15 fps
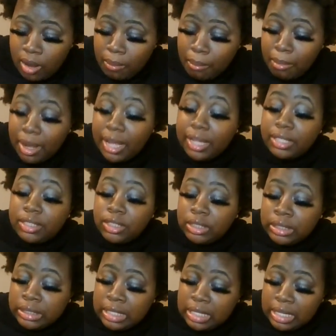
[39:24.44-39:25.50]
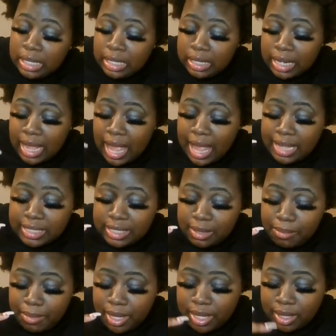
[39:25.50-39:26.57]
But they asked the
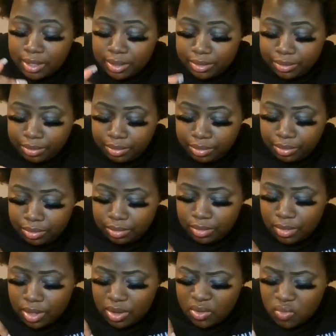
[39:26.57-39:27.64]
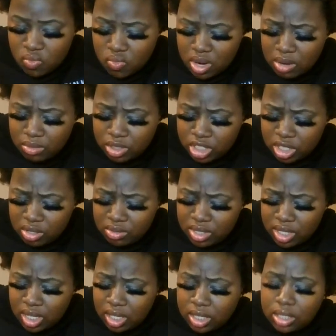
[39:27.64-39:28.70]
mother, what was your
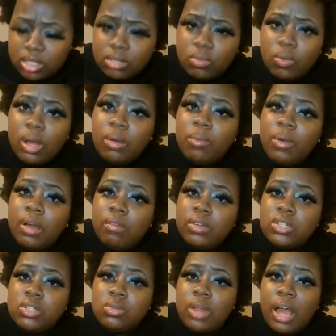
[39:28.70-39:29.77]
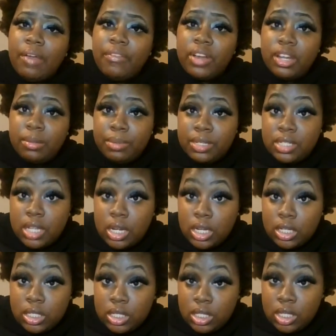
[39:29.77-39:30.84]
sentence? What would you like for her to be
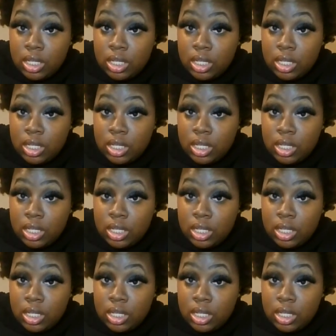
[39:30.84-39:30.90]
sentenced?